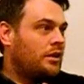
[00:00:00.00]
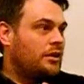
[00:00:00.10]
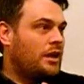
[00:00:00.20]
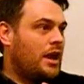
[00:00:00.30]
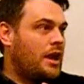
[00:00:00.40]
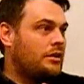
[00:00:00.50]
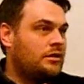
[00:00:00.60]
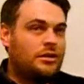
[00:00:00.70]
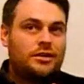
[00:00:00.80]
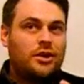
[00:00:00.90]
Yeah,
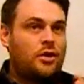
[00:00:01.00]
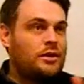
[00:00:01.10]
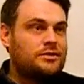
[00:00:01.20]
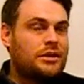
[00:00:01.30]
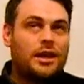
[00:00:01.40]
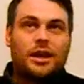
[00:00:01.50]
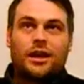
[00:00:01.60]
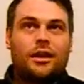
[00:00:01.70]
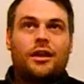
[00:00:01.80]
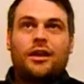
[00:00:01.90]
and you know, it's like
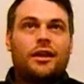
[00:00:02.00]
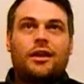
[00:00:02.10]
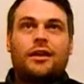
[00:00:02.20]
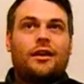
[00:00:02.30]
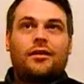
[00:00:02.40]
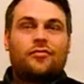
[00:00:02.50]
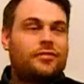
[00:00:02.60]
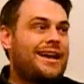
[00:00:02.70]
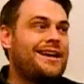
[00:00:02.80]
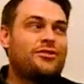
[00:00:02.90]

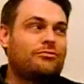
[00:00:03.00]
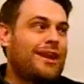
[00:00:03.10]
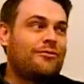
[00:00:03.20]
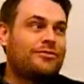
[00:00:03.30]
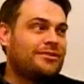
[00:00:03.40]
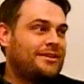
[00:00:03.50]
flies round